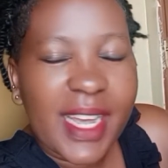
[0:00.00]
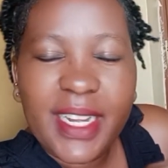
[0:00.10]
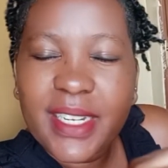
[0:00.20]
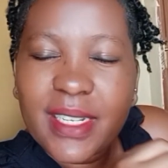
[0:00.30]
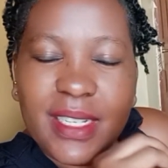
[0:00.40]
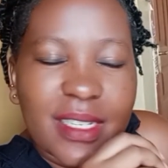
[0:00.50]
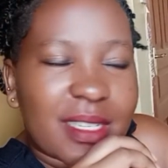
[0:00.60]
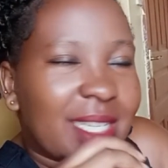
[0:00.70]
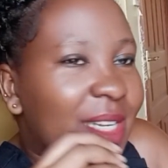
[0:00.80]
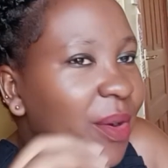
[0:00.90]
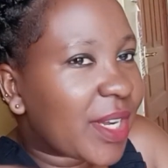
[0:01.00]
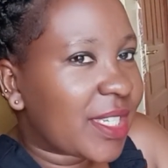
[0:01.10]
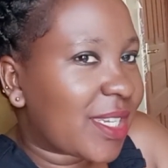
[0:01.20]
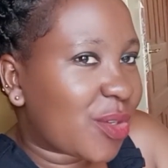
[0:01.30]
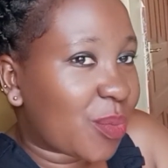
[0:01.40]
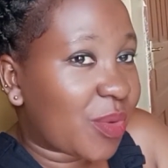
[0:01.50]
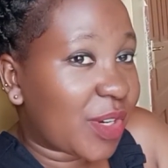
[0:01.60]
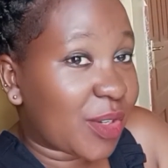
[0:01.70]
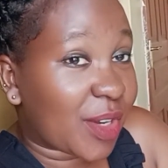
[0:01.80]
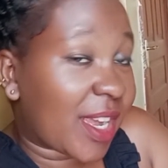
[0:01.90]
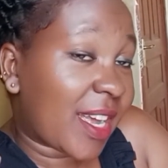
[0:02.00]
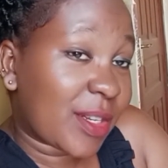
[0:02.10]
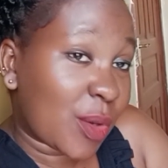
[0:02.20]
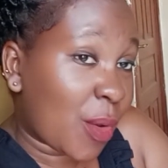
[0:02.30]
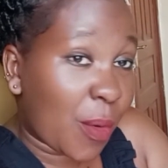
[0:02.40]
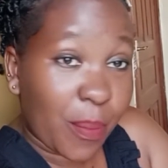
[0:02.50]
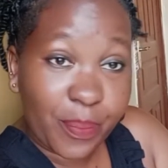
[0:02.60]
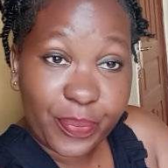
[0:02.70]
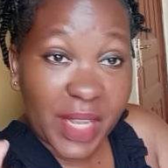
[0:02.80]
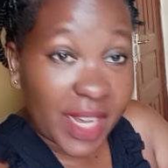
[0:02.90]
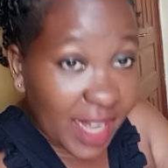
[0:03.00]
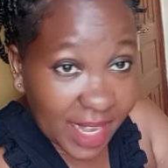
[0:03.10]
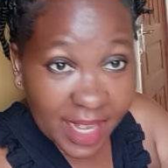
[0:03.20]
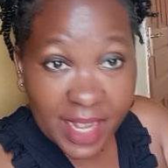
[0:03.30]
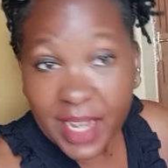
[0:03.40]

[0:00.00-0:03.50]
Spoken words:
It is so easy to braid your hair at home. Yeah,